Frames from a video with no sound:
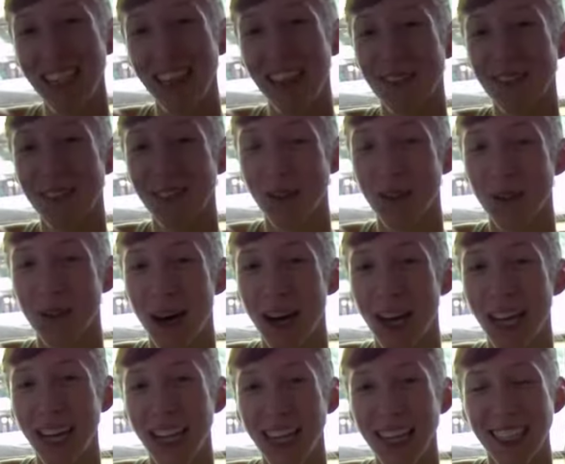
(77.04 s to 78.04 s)
level
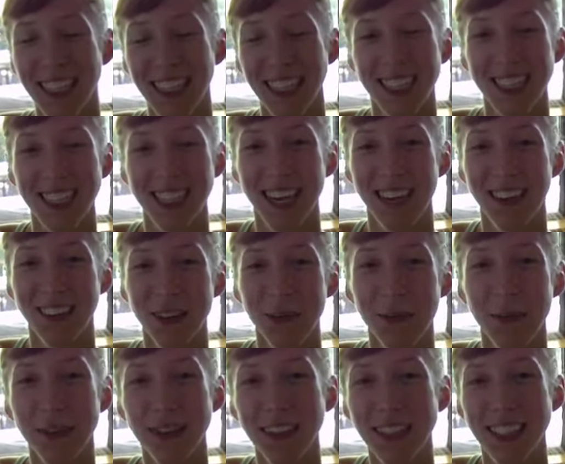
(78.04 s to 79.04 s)
one at the Kitsilano
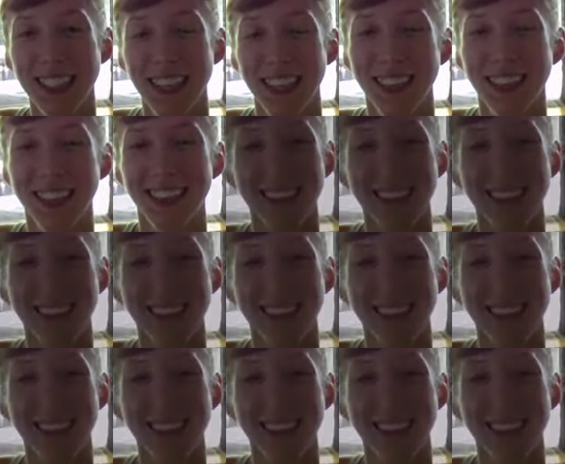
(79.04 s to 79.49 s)
Community Center.